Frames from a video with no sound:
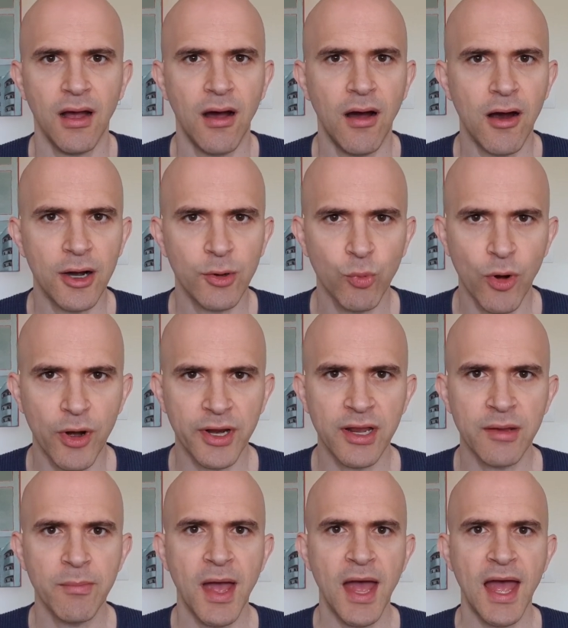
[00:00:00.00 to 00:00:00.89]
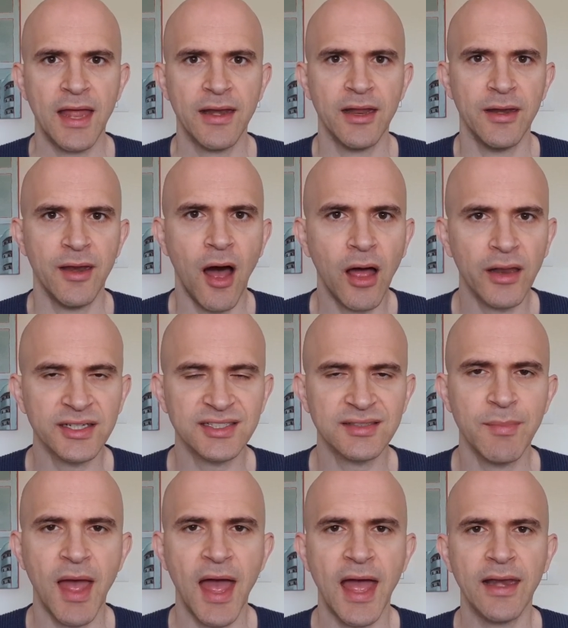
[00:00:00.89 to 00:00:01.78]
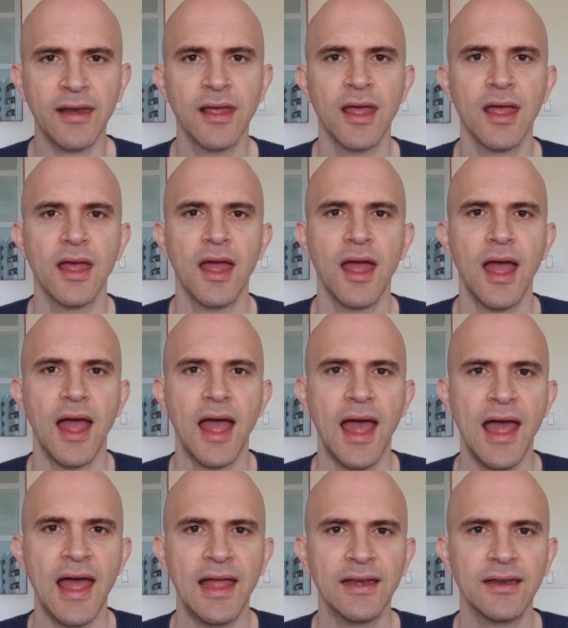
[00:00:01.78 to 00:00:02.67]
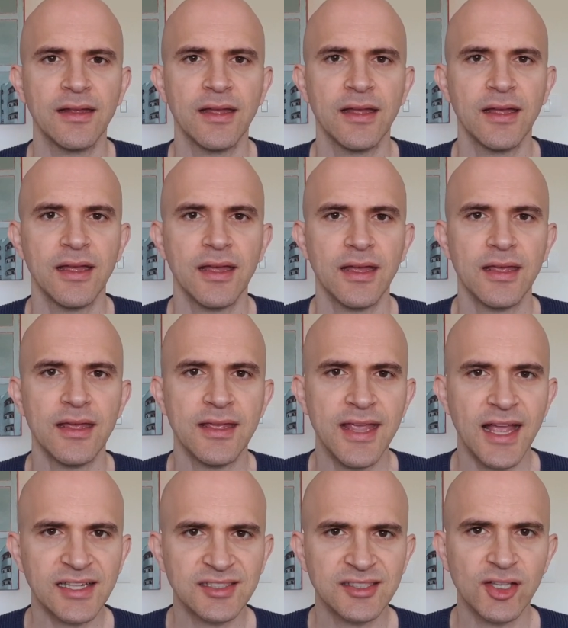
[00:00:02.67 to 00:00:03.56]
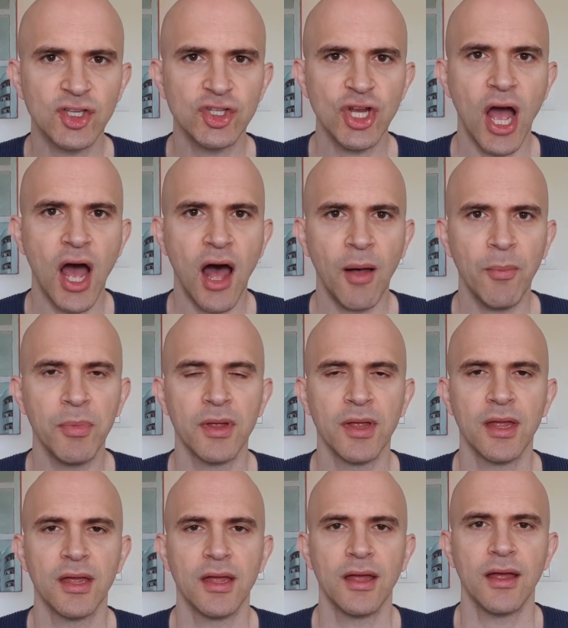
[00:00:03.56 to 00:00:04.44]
hardworking man, an honest man, and he gets the job